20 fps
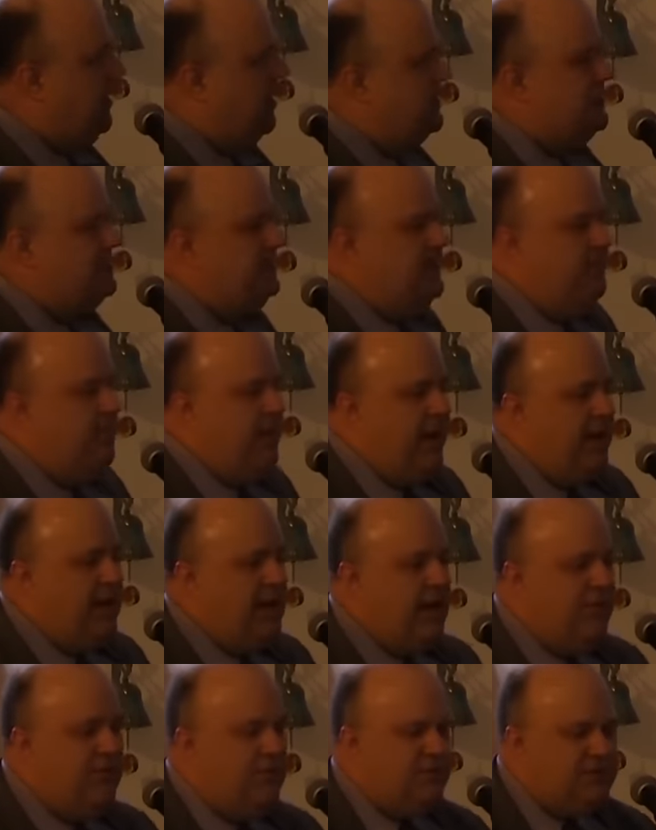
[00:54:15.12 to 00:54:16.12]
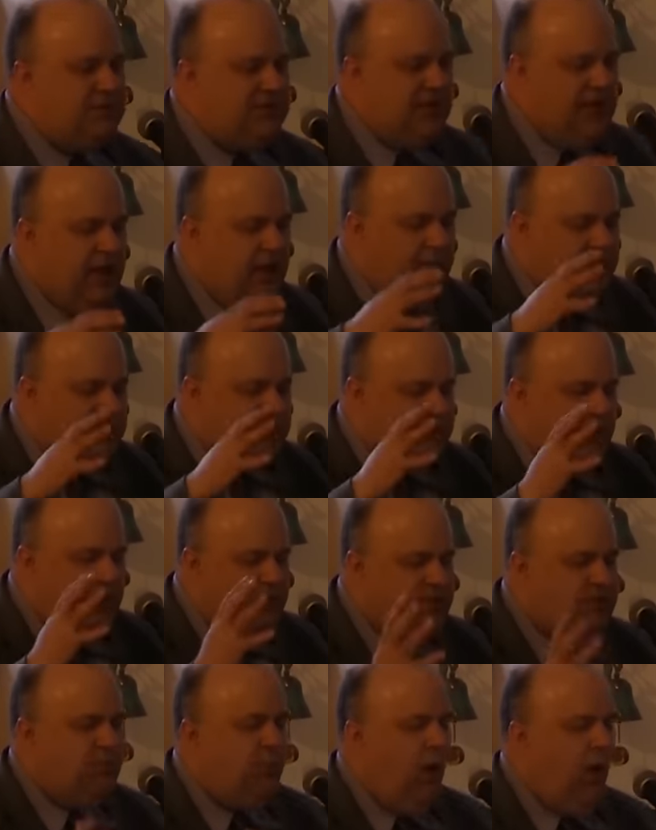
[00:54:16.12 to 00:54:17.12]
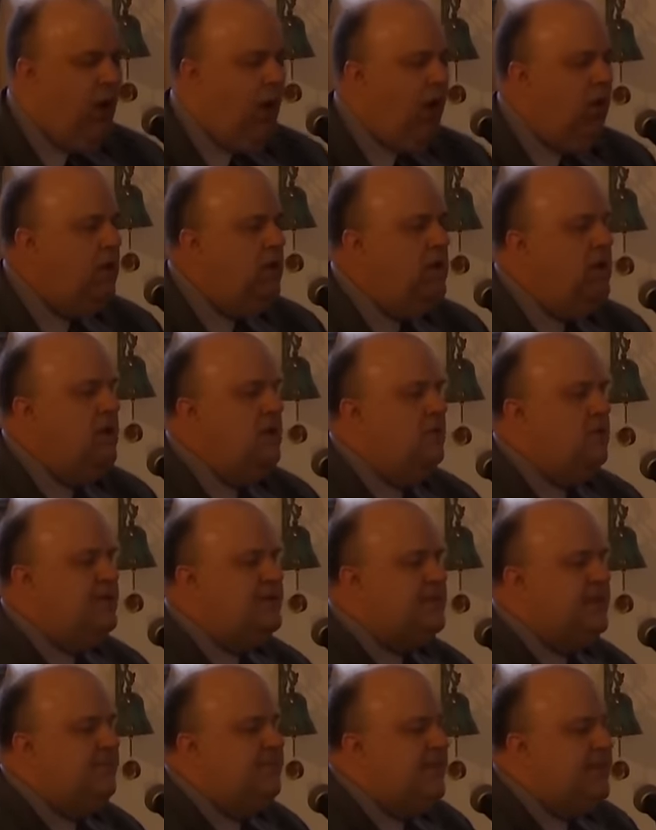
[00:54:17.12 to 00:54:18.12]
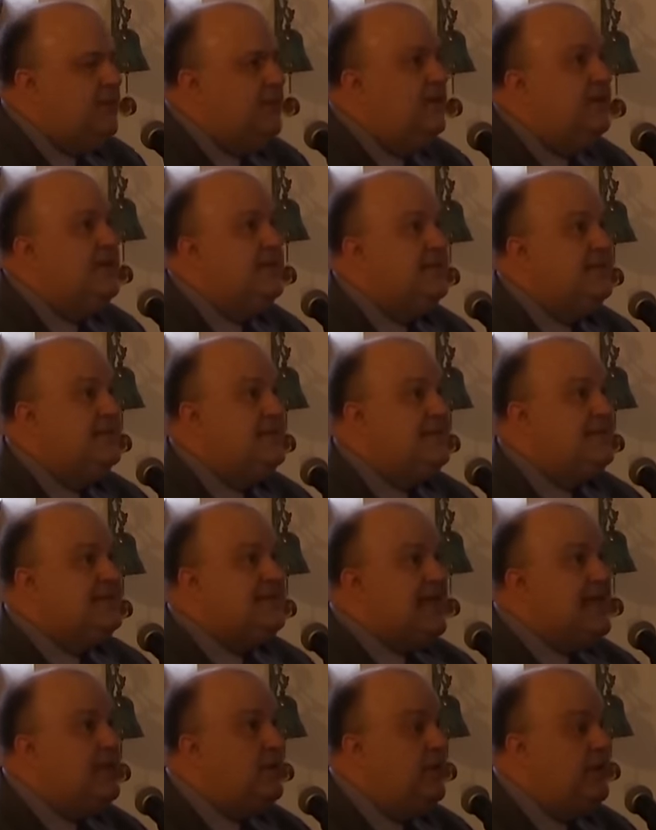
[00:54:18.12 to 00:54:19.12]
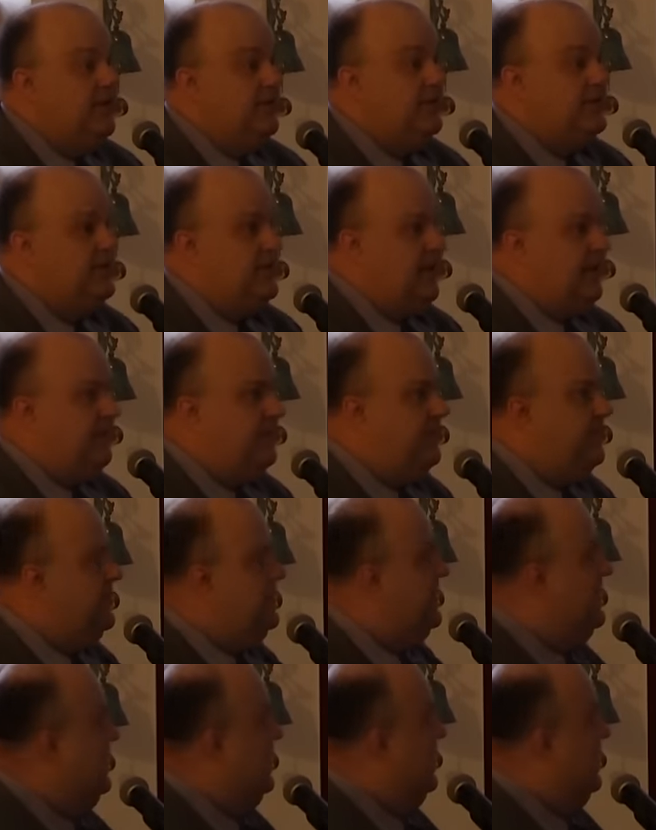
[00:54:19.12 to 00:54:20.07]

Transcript: because the mitochondrial genome is so small. We simply look at the sequence of the